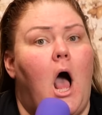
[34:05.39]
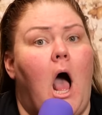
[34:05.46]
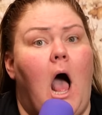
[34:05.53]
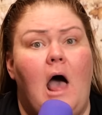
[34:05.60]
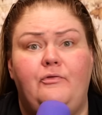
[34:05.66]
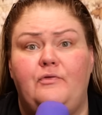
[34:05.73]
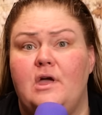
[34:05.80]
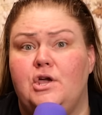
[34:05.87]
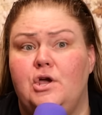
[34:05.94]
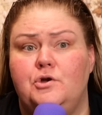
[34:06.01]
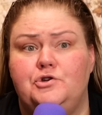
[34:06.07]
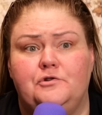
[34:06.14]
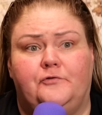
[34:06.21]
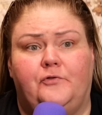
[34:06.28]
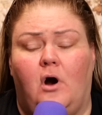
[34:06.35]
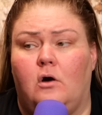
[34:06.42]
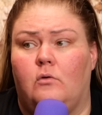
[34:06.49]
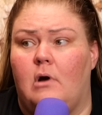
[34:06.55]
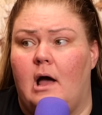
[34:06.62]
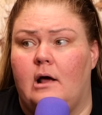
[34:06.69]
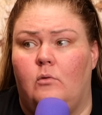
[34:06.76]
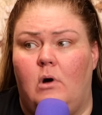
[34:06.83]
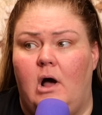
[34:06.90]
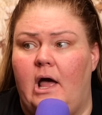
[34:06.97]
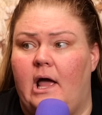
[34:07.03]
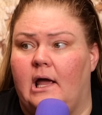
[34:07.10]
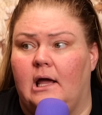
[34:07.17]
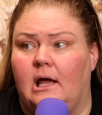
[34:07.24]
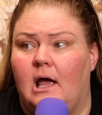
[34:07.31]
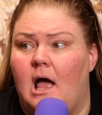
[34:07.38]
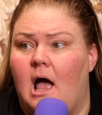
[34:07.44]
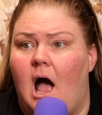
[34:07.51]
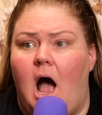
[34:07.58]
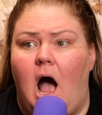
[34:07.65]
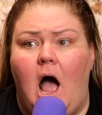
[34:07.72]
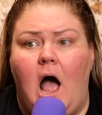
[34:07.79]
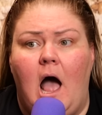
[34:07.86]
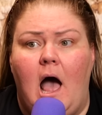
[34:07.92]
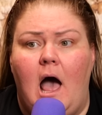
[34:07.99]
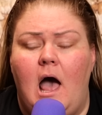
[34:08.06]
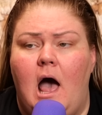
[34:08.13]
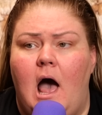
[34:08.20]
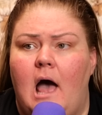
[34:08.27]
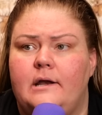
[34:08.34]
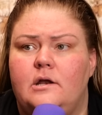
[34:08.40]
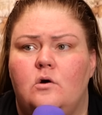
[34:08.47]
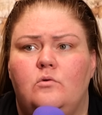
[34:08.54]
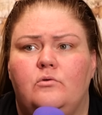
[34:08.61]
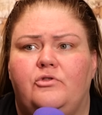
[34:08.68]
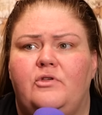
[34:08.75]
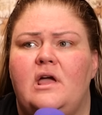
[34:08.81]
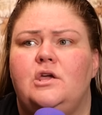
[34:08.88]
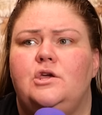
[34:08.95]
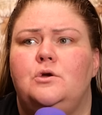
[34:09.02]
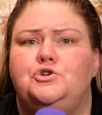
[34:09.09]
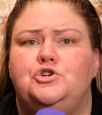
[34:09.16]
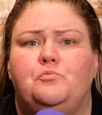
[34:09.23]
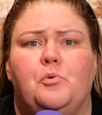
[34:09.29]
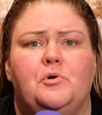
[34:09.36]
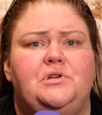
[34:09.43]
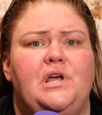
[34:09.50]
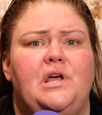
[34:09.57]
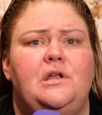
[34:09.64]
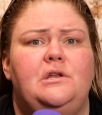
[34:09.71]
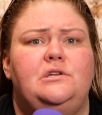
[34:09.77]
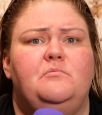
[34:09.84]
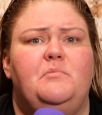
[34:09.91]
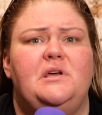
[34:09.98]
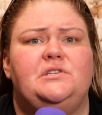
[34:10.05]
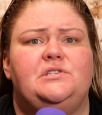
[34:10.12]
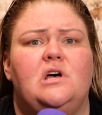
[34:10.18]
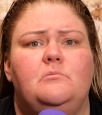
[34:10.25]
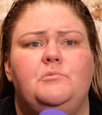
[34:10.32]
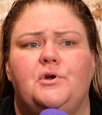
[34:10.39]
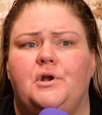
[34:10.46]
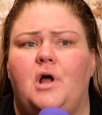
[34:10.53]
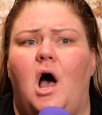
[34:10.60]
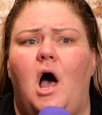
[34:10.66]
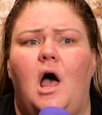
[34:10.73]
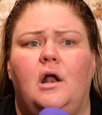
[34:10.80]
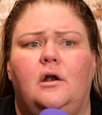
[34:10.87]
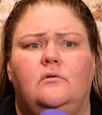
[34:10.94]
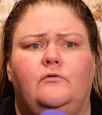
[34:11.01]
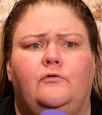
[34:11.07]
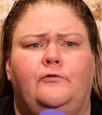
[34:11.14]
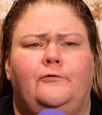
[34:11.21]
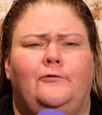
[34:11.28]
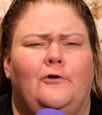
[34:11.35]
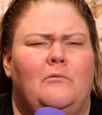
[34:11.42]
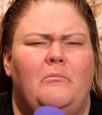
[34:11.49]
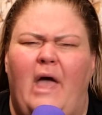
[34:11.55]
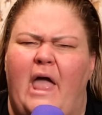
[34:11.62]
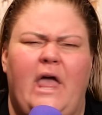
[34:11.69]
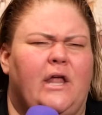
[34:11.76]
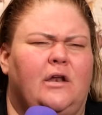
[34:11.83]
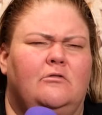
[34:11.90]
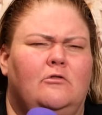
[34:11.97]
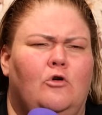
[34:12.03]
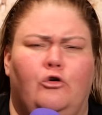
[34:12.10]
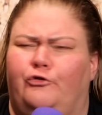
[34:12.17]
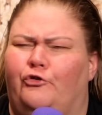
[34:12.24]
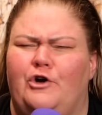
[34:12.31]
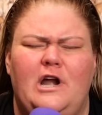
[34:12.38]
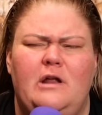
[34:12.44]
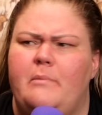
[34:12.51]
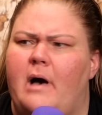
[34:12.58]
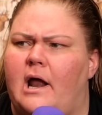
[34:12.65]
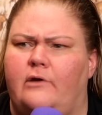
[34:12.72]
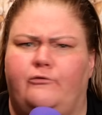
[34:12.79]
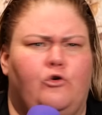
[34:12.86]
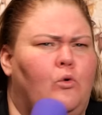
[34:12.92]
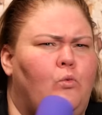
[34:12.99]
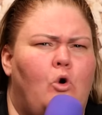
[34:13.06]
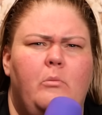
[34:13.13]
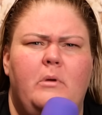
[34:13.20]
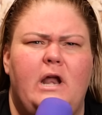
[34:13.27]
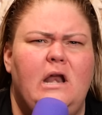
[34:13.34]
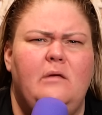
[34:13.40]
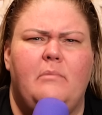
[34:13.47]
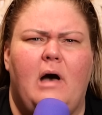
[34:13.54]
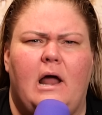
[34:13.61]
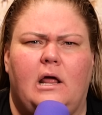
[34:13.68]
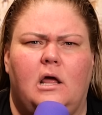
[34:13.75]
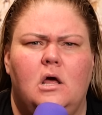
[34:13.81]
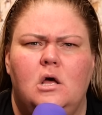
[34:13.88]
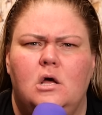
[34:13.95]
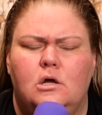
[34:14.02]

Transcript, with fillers: I think you should fart right away. Mm-hmm. I, I don't think you should pretend to be something you're not for a man or for anybody, for a woman, anybody.